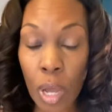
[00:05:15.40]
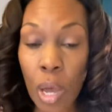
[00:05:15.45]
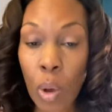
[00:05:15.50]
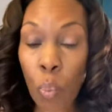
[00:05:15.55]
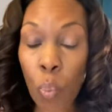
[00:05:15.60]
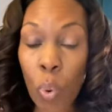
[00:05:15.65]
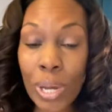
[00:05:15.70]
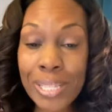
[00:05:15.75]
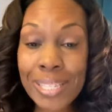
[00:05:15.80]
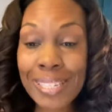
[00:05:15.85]

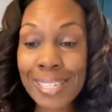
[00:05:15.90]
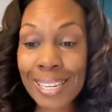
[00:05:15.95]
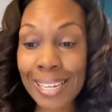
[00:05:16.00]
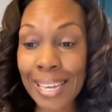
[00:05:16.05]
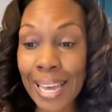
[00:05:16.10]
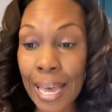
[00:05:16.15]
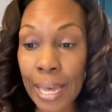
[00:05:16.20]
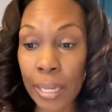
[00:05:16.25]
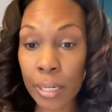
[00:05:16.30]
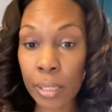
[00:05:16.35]
Once
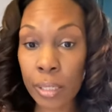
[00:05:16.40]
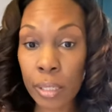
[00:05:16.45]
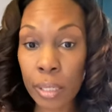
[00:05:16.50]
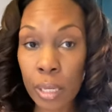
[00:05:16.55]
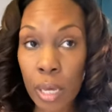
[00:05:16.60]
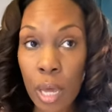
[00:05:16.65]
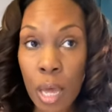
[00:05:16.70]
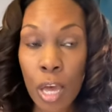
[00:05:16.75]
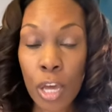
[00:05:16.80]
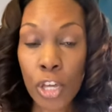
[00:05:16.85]
again,
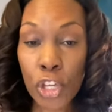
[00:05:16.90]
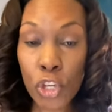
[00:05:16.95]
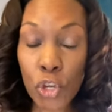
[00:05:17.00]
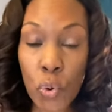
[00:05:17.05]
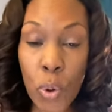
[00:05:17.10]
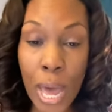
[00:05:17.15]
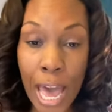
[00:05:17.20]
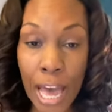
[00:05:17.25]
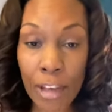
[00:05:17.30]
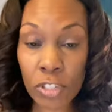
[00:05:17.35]

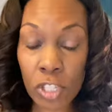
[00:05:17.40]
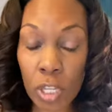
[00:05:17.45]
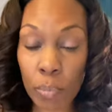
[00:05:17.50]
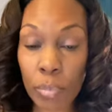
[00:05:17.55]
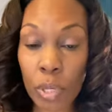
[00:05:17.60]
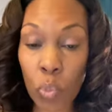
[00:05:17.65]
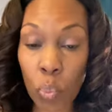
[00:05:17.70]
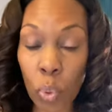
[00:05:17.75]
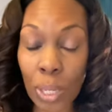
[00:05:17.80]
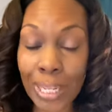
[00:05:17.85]
you have to
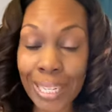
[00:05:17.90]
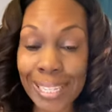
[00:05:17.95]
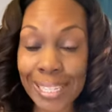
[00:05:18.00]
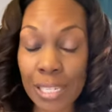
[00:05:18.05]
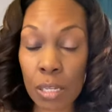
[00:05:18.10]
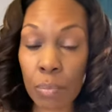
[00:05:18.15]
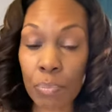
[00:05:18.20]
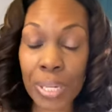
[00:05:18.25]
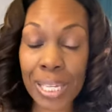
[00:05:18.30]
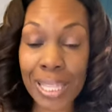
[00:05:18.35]
be willing
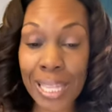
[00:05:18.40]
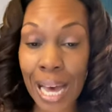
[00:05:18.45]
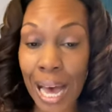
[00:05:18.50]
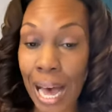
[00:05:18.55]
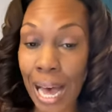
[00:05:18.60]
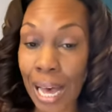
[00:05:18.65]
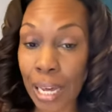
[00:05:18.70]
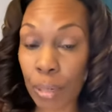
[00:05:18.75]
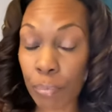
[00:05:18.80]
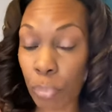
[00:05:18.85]
to be the
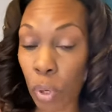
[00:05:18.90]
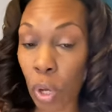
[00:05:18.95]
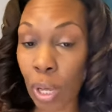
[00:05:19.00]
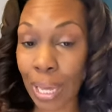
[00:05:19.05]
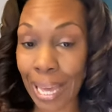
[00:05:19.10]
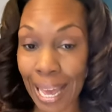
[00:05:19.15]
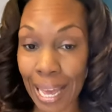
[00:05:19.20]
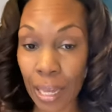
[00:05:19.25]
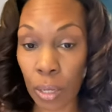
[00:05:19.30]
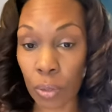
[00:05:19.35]

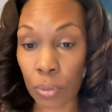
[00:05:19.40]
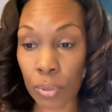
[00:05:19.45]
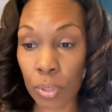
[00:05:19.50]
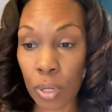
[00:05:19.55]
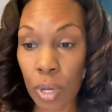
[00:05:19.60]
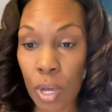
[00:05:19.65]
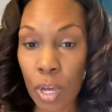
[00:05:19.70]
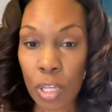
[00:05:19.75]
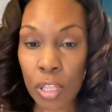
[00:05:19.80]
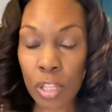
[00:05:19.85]
oddball out,
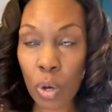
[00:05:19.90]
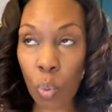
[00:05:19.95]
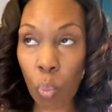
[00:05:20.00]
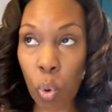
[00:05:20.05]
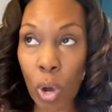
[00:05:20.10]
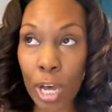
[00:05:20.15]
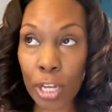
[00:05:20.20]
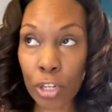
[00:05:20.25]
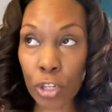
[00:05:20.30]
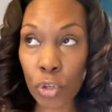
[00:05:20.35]
the
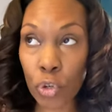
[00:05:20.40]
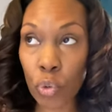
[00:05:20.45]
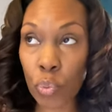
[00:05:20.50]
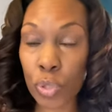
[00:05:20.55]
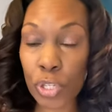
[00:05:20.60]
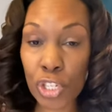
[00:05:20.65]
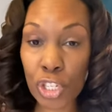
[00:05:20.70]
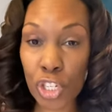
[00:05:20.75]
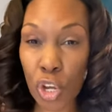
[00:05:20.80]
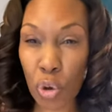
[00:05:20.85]
one who
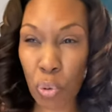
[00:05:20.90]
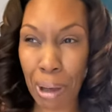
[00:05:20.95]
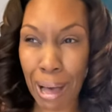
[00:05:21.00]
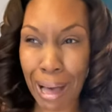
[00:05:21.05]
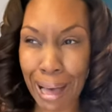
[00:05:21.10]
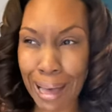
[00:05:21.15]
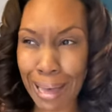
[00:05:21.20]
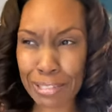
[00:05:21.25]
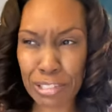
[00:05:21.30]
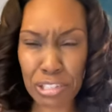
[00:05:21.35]
is so
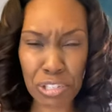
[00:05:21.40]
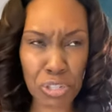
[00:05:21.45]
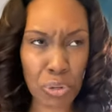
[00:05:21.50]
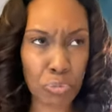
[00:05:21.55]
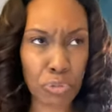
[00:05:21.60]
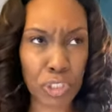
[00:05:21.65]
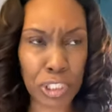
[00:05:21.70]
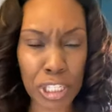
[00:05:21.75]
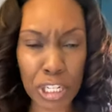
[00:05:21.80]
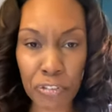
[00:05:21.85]
odd, so
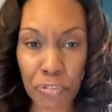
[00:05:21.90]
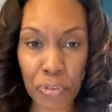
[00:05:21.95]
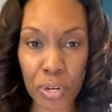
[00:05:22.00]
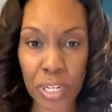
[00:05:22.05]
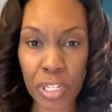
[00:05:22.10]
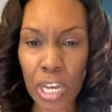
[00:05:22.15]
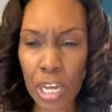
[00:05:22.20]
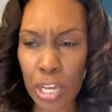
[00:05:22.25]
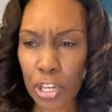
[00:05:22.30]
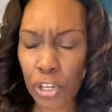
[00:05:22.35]

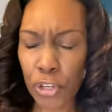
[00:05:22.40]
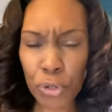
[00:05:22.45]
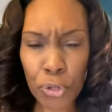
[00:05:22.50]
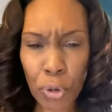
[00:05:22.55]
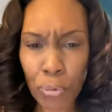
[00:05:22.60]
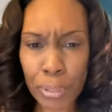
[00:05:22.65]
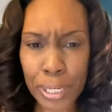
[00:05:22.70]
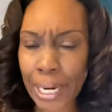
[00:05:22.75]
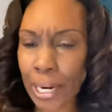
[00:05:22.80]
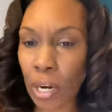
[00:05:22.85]
different. You
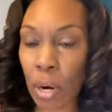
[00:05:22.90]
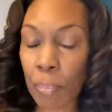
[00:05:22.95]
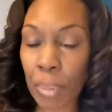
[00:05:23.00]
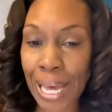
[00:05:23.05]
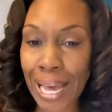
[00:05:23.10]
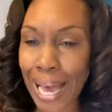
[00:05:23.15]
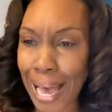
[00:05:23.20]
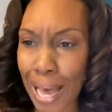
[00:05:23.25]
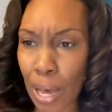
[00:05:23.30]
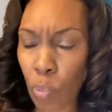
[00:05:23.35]
don't care
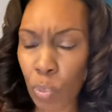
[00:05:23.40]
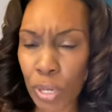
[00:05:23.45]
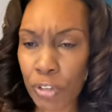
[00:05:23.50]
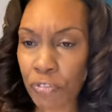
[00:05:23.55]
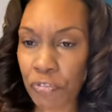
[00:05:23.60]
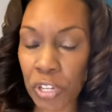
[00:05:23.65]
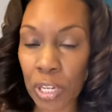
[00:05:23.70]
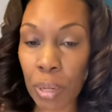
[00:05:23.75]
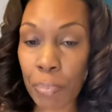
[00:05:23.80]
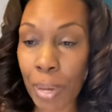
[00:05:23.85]
about how we
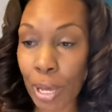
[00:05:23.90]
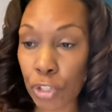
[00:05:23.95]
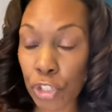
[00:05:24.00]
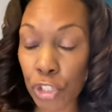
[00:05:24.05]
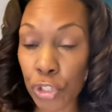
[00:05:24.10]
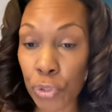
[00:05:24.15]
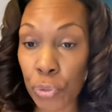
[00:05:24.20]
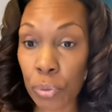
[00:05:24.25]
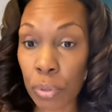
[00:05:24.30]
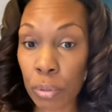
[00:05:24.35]
feel about
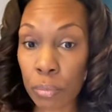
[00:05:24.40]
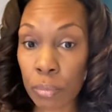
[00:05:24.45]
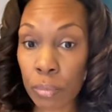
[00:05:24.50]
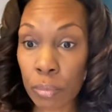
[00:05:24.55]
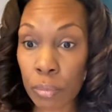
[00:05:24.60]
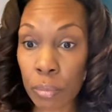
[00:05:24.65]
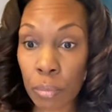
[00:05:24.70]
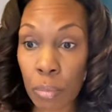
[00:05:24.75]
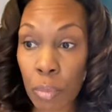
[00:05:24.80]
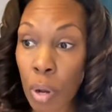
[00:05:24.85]
you?
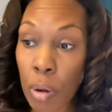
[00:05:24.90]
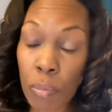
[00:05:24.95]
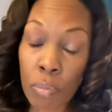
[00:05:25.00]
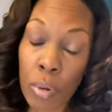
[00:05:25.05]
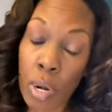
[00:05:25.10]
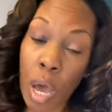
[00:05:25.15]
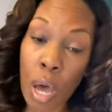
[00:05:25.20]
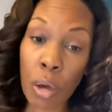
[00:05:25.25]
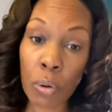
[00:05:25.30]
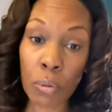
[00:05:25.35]

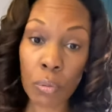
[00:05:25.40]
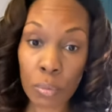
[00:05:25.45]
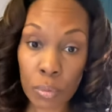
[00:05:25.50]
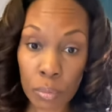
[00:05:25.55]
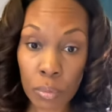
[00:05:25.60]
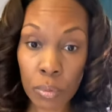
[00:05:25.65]
No.